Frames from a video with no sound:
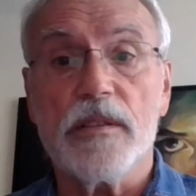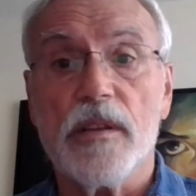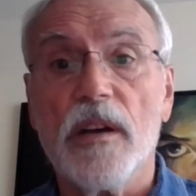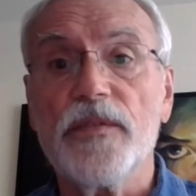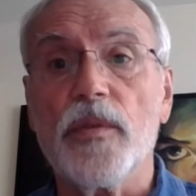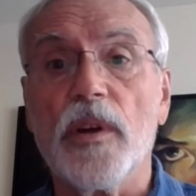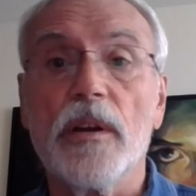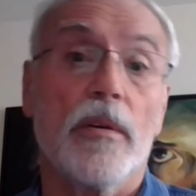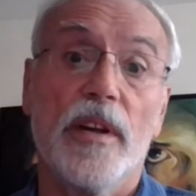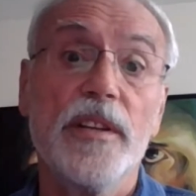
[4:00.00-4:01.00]
software,
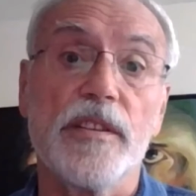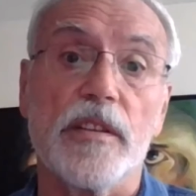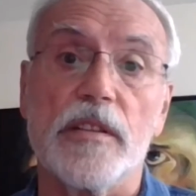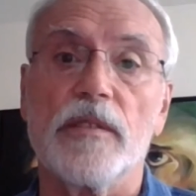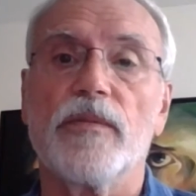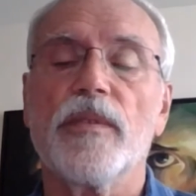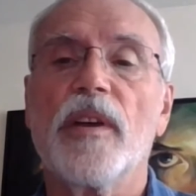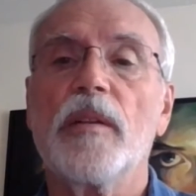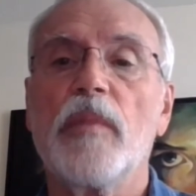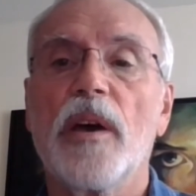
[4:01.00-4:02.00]
or any system for
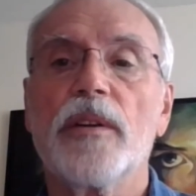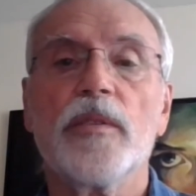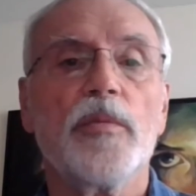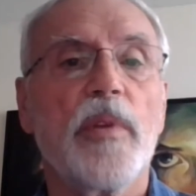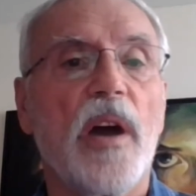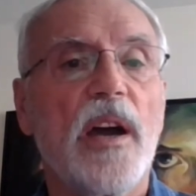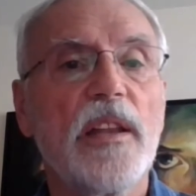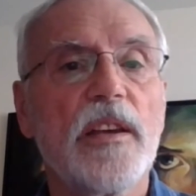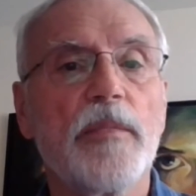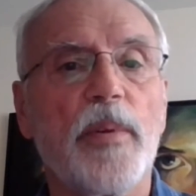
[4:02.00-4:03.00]
that matter, it would be
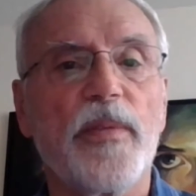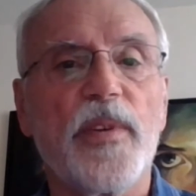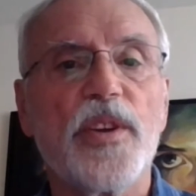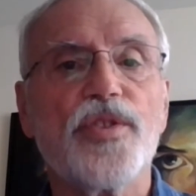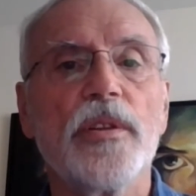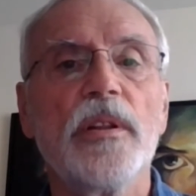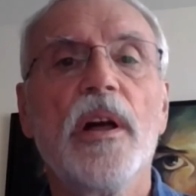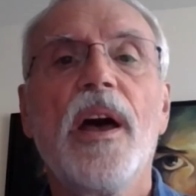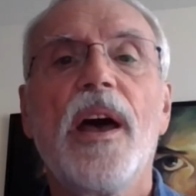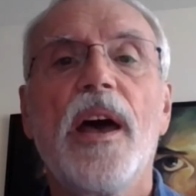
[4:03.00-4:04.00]
highly unprofessional
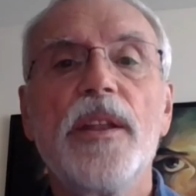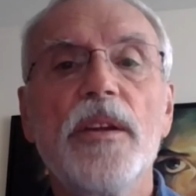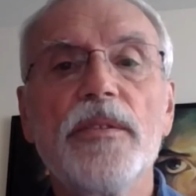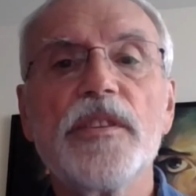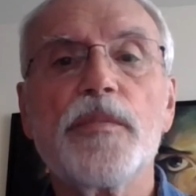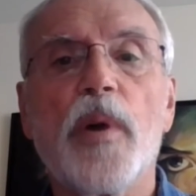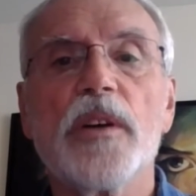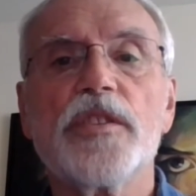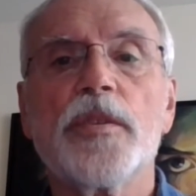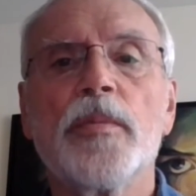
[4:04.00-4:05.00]
and
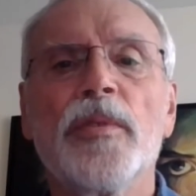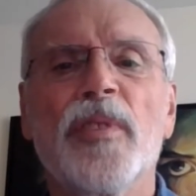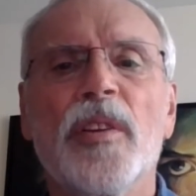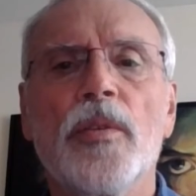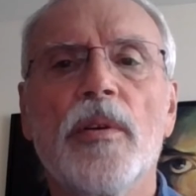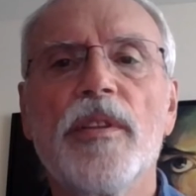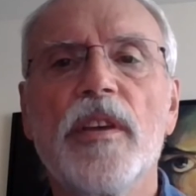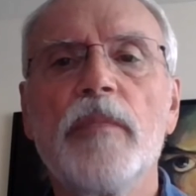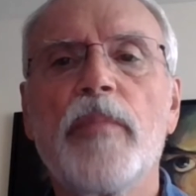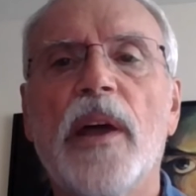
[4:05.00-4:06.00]
irresponsible to ignore the
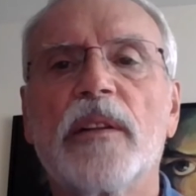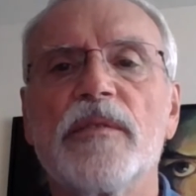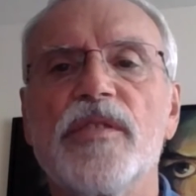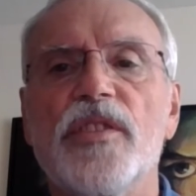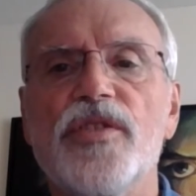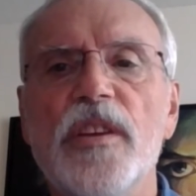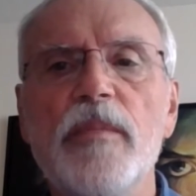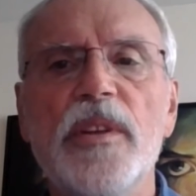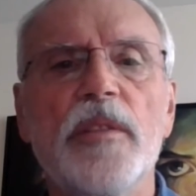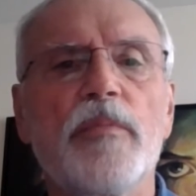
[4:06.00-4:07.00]
impact of such
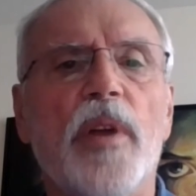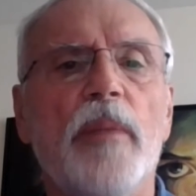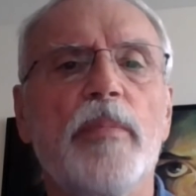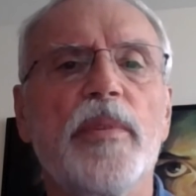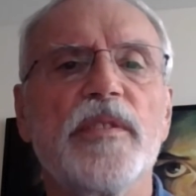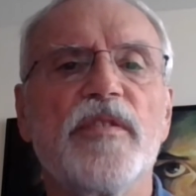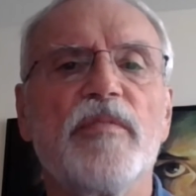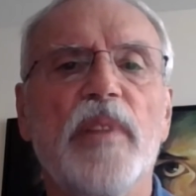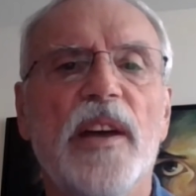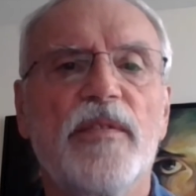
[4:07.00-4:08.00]
imminent properties of
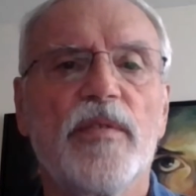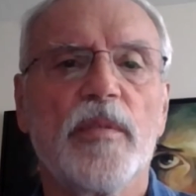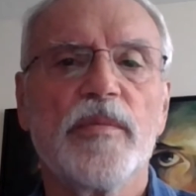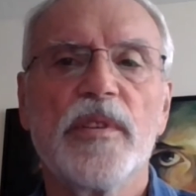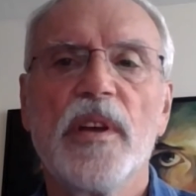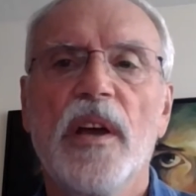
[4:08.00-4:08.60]
platforms